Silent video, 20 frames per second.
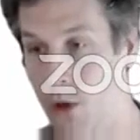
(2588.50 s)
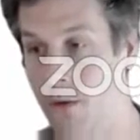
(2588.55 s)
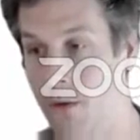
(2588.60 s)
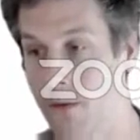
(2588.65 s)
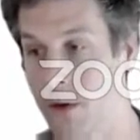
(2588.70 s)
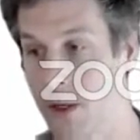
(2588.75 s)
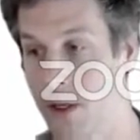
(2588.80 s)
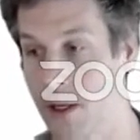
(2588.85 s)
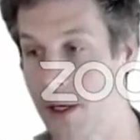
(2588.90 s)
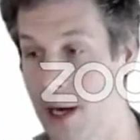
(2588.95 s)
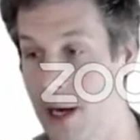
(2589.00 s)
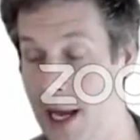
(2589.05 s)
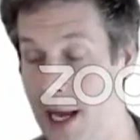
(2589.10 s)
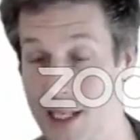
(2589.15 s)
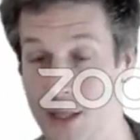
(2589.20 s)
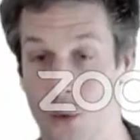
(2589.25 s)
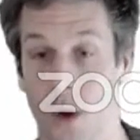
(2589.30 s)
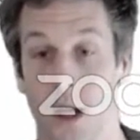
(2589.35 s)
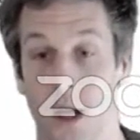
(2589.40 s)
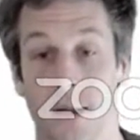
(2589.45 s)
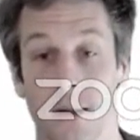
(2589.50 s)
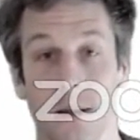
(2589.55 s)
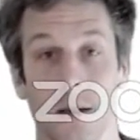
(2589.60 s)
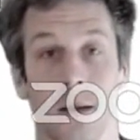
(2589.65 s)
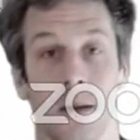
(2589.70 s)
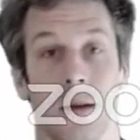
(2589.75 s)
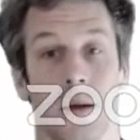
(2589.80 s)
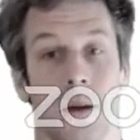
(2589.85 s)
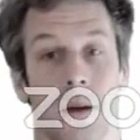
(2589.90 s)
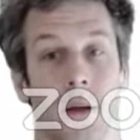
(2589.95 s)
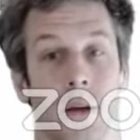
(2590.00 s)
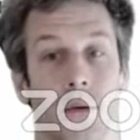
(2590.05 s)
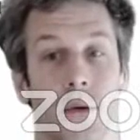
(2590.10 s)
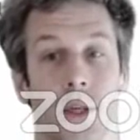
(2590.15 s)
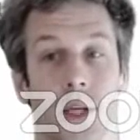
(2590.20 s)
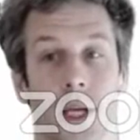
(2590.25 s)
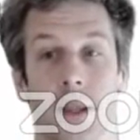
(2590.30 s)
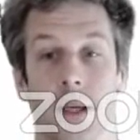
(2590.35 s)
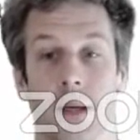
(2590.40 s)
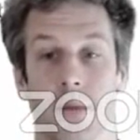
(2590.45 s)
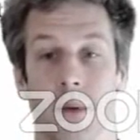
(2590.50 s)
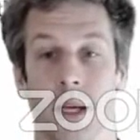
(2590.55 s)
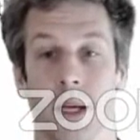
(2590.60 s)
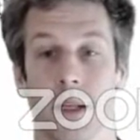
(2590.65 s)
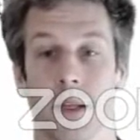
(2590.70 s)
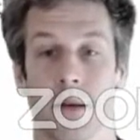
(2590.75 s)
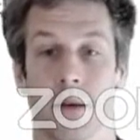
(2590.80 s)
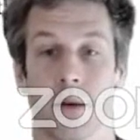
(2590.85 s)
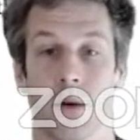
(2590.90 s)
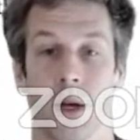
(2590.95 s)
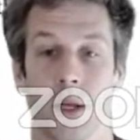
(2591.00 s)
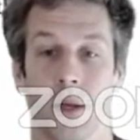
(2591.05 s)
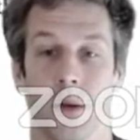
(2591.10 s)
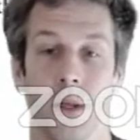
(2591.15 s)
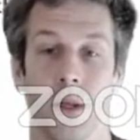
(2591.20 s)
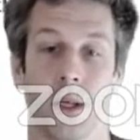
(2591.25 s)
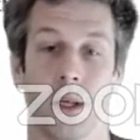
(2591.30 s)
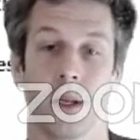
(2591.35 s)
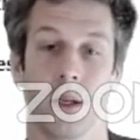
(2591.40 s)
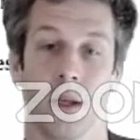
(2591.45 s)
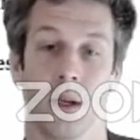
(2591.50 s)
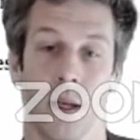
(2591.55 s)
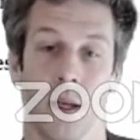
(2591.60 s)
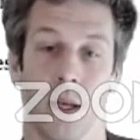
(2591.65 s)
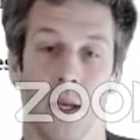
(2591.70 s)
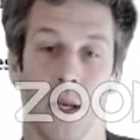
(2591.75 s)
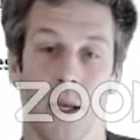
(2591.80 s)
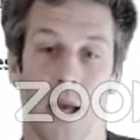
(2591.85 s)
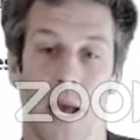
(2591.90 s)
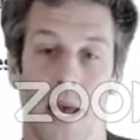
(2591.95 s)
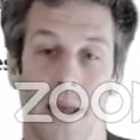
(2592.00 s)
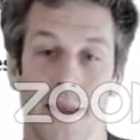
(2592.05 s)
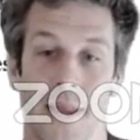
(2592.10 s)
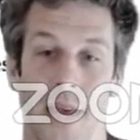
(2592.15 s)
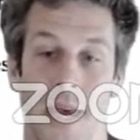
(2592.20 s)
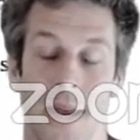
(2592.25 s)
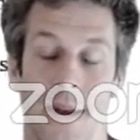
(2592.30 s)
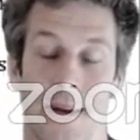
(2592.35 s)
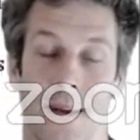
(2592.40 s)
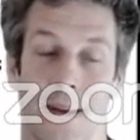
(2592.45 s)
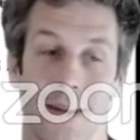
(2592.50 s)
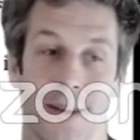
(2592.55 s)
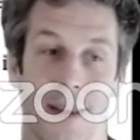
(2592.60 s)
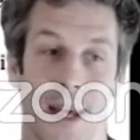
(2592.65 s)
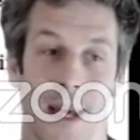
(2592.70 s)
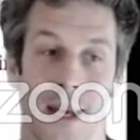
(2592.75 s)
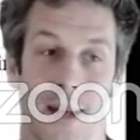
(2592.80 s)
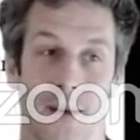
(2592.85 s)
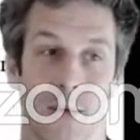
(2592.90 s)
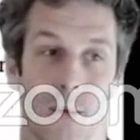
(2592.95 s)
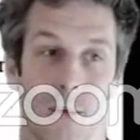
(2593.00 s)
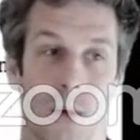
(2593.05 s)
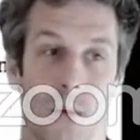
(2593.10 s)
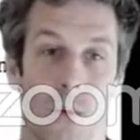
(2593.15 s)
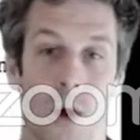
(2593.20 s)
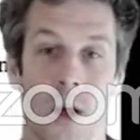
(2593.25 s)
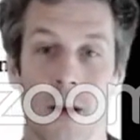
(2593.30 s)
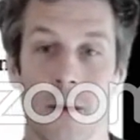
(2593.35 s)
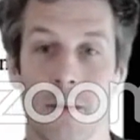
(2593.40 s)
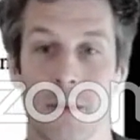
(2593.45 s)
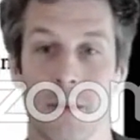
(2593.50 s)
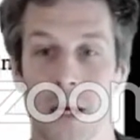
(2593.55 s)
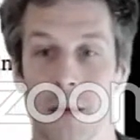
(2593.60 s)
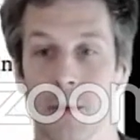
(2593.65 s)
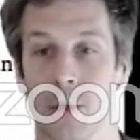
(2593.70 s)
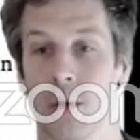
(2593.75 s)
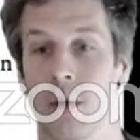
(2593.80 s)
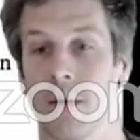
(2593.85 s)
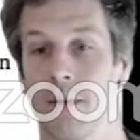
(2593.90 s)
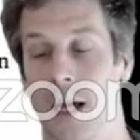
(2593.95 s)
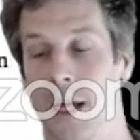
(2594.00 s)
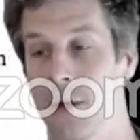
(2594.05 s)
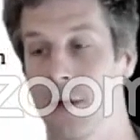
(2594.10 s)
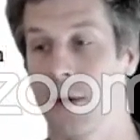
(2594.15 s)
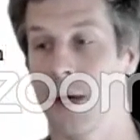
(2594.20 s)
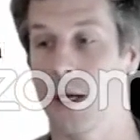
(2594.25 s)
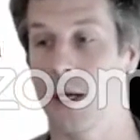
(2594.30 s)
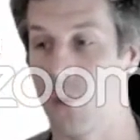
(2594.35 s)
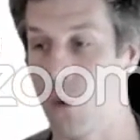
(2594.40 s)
over as well, which I think makes it quite unique. And then that we want to be able to evaluate a